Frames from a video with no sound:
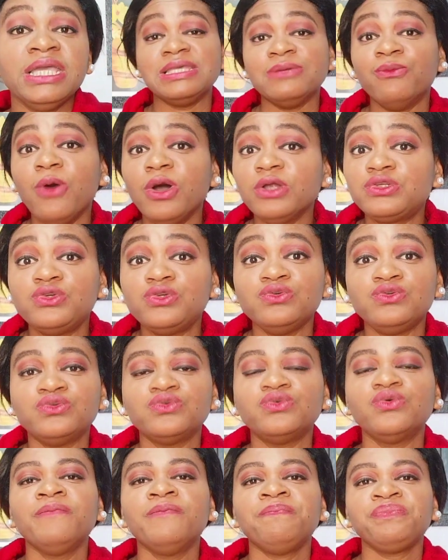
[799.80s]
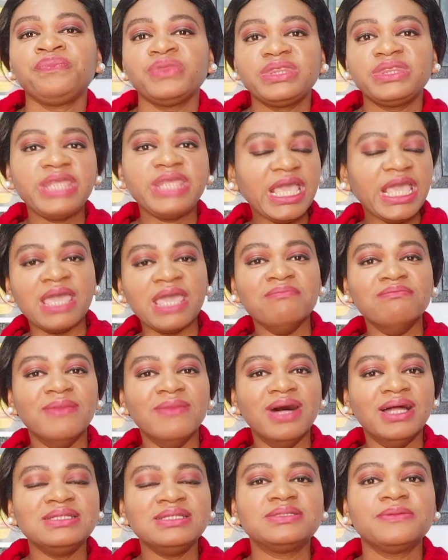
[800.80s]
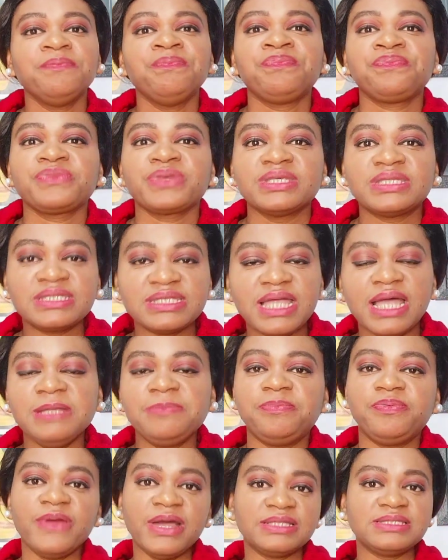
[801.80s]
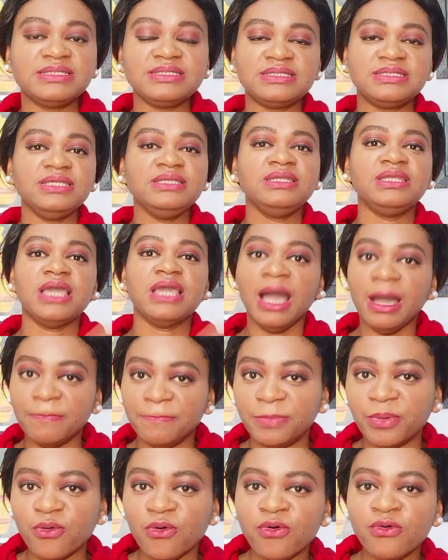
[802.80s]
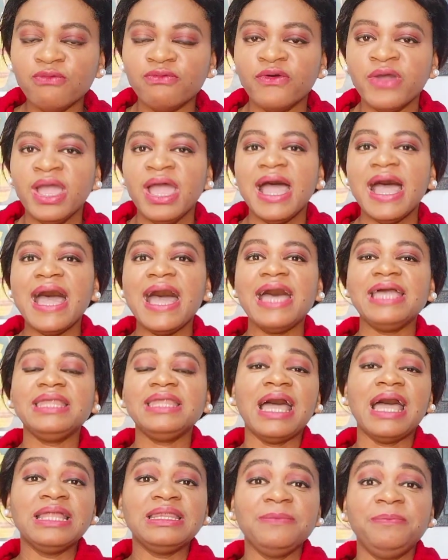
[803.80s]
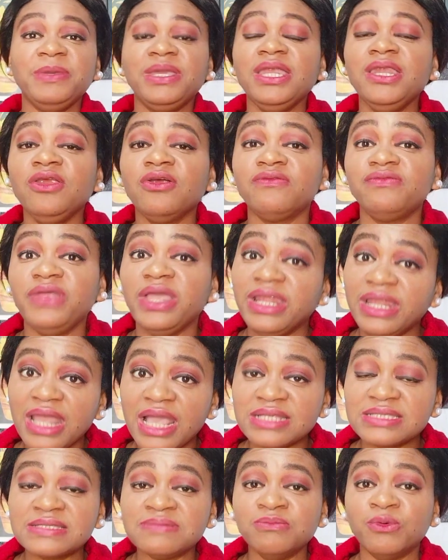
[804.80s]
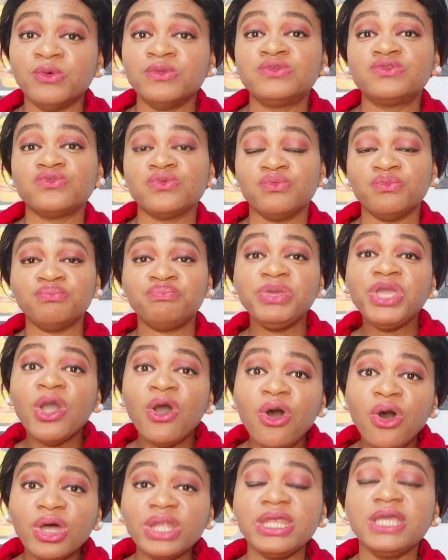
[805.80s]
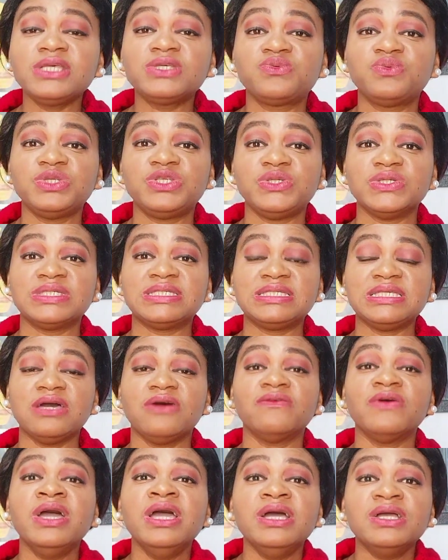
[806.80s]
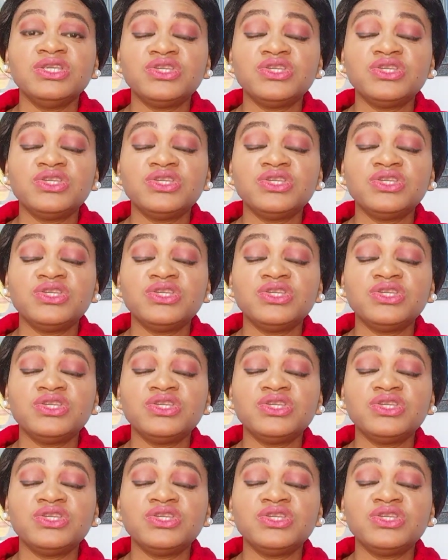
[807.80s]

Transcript: what you do, take a month, start practicing the above, and at the beginning of the next month, be honest with yourself.